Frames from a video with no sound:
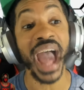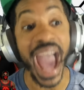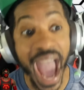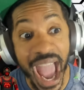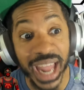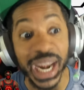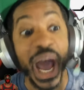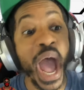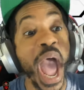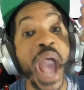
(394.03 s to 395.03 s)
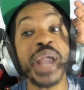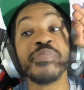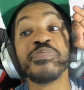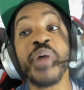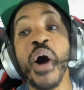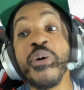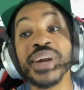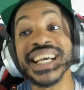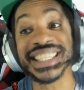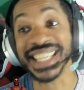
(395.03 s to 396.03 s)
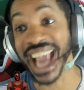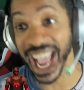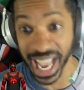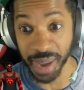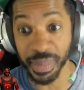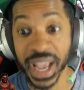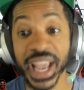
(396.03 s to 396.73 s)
and a bonus game.